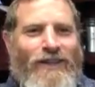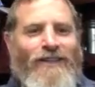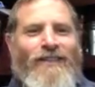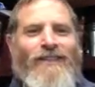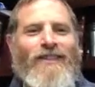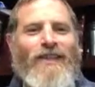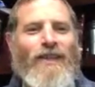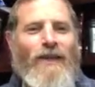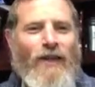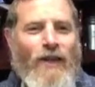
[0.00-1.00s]
He used to
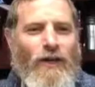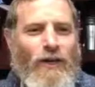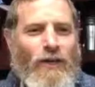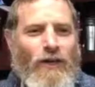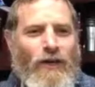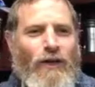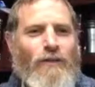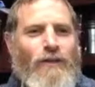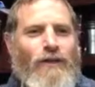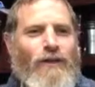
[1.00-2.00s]
say, when it
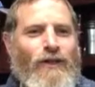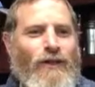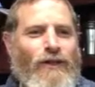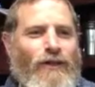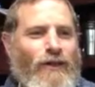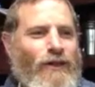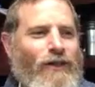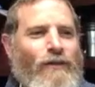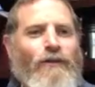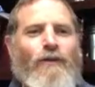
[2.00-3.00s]
comes to your son-in-law, I
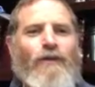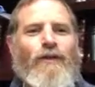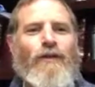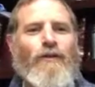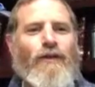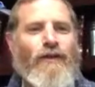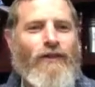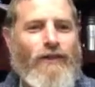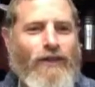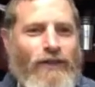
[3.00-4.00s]
don't know if anyone's going to agree
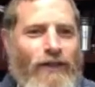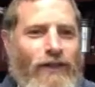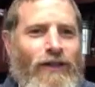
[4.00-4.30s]
to this,